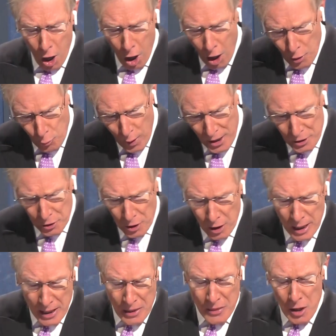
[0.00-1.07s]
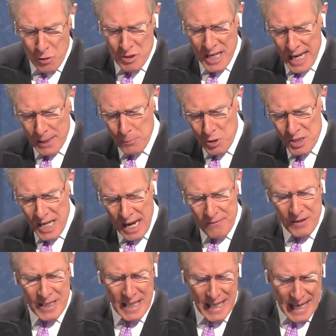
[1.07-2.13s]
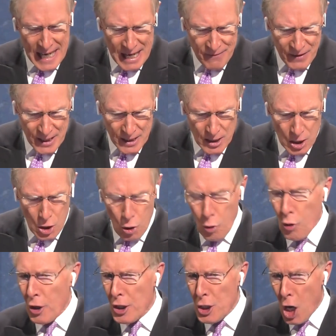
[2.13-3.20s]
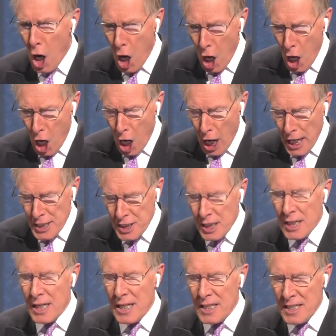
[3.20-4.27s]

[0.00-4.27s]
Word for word: on whether those animals have an even or an odd